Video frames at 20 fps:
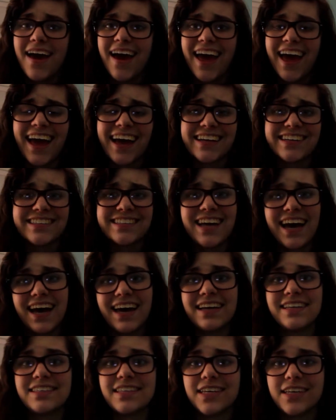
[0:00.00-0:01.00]
And
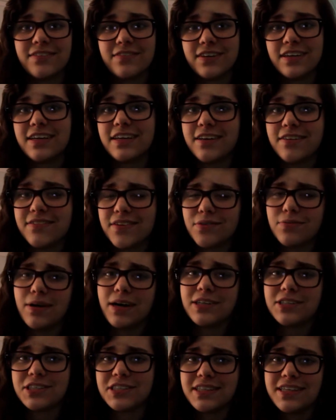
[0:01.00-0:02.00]
hi, David, if you're
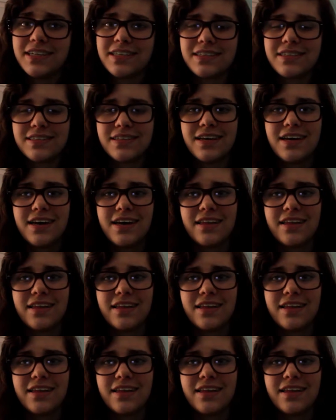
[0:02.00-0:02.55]
watching this,